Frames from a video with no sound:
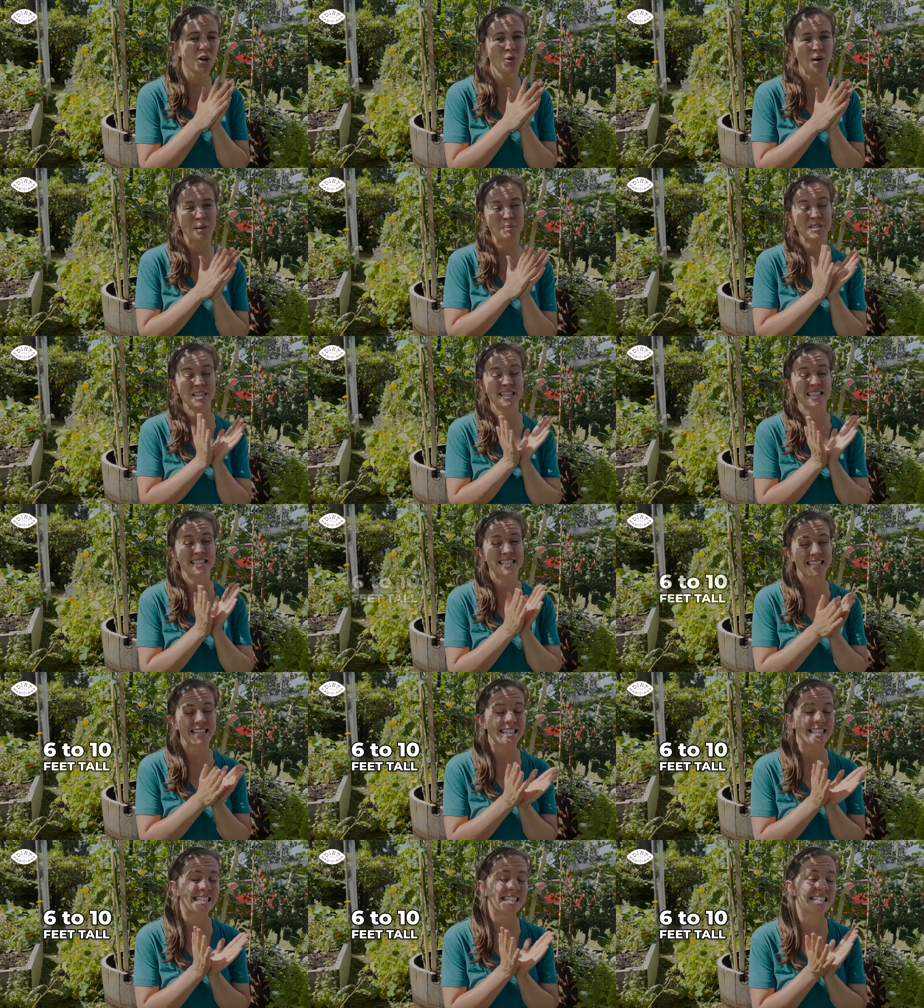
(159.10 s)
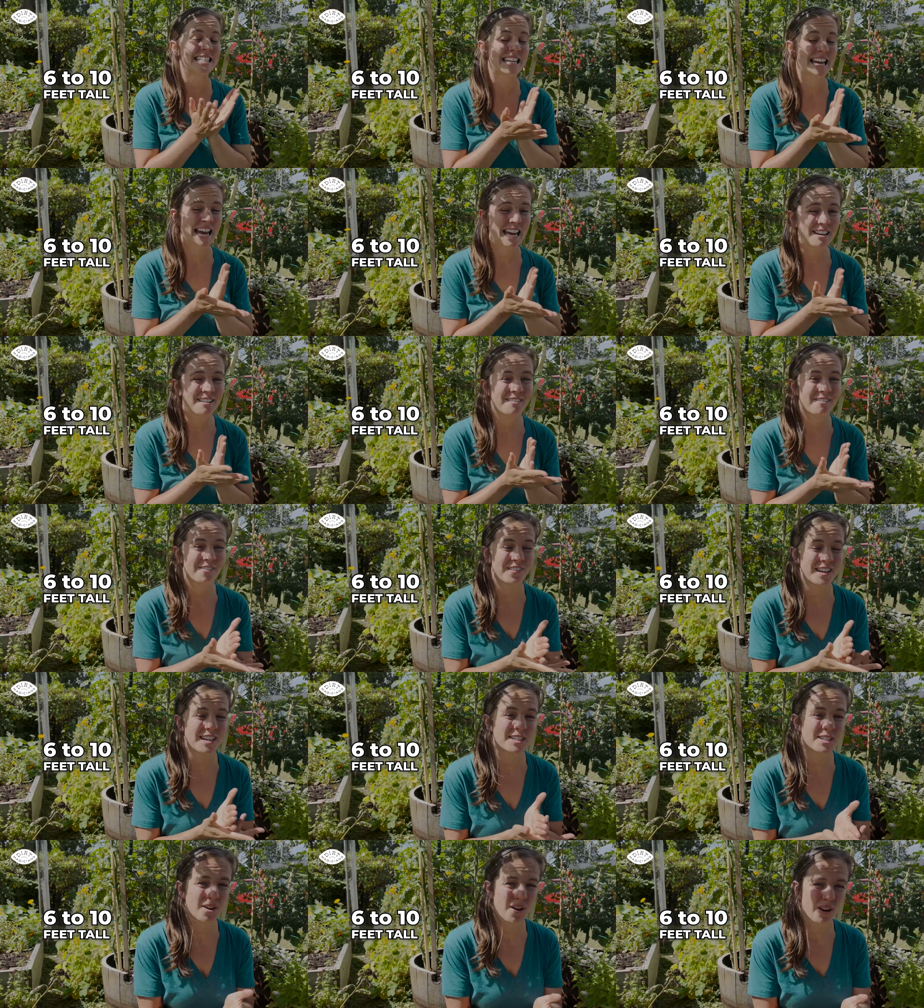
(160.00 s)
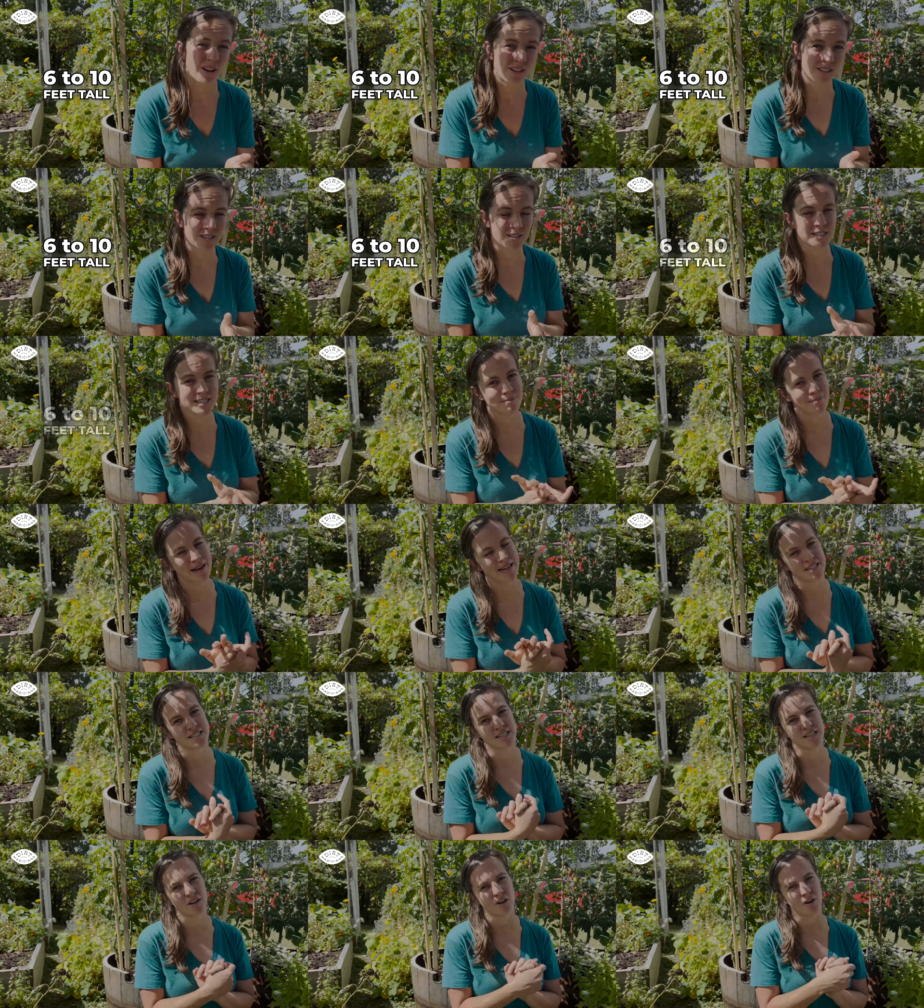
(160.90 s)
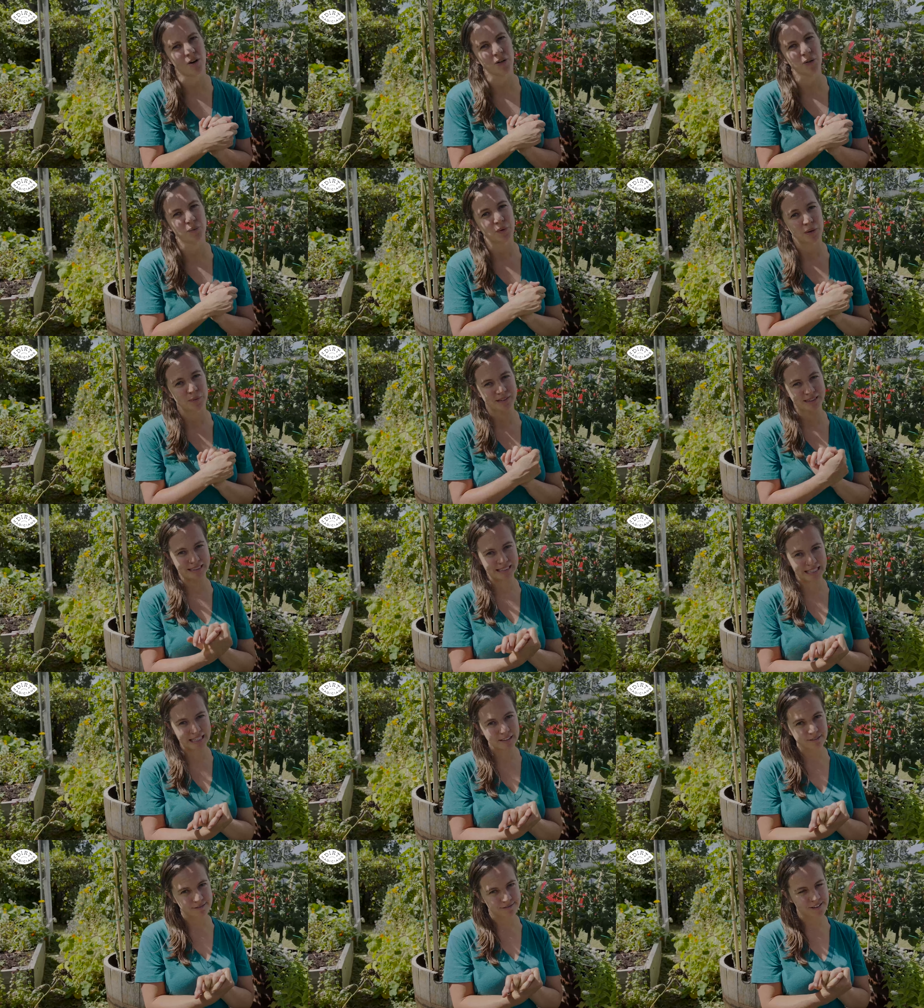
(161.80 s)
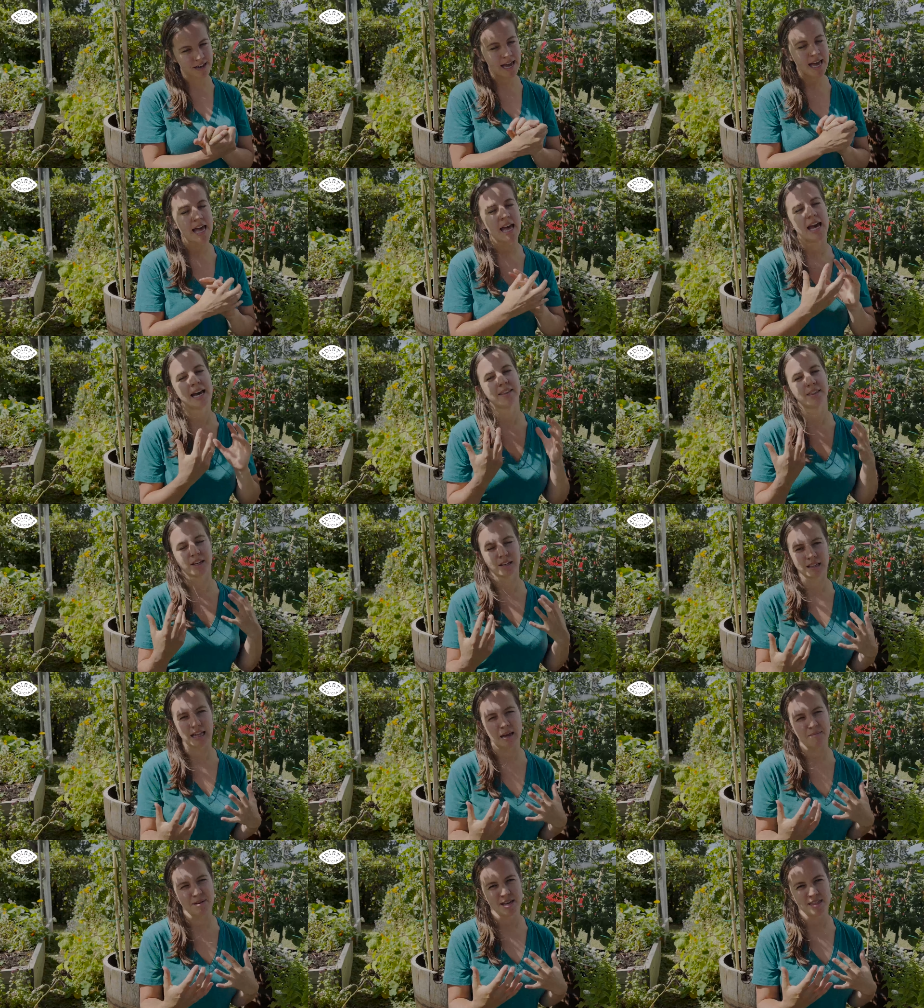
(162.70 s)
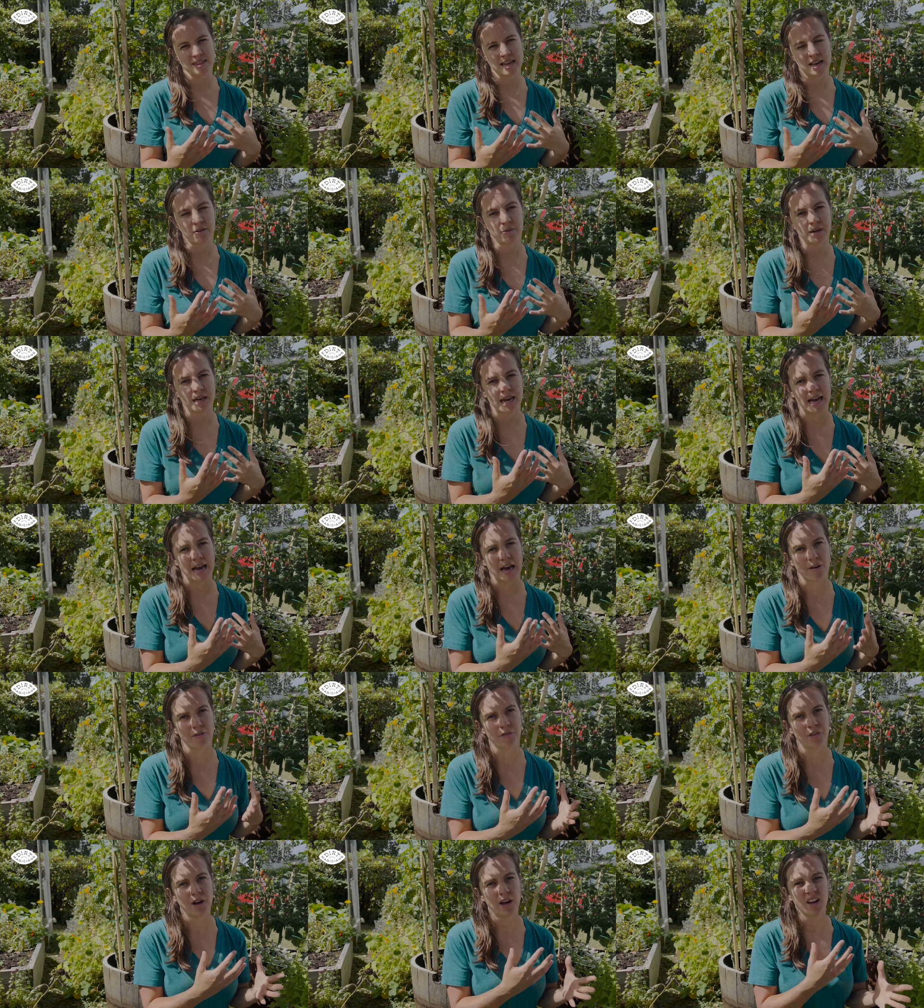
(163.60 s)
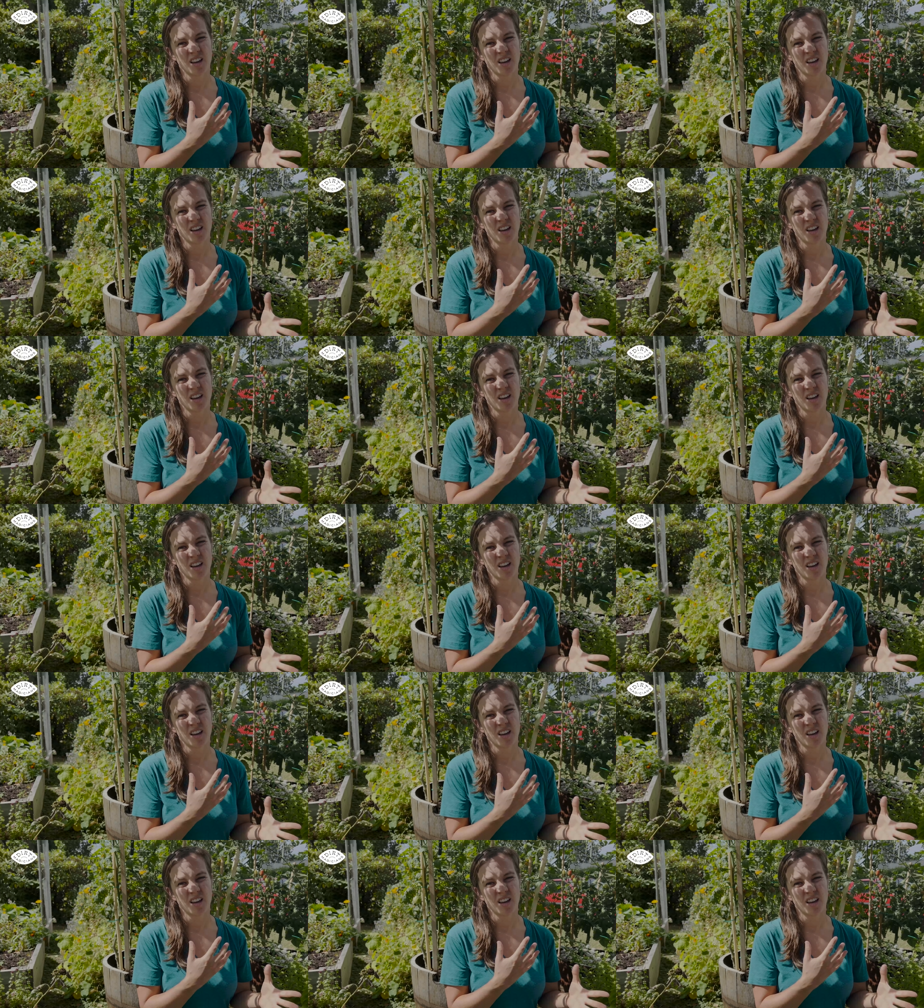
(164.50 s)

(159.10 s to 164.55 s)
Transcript: up to 6 to 10 feet tall, depending on where we live and the climate that we have.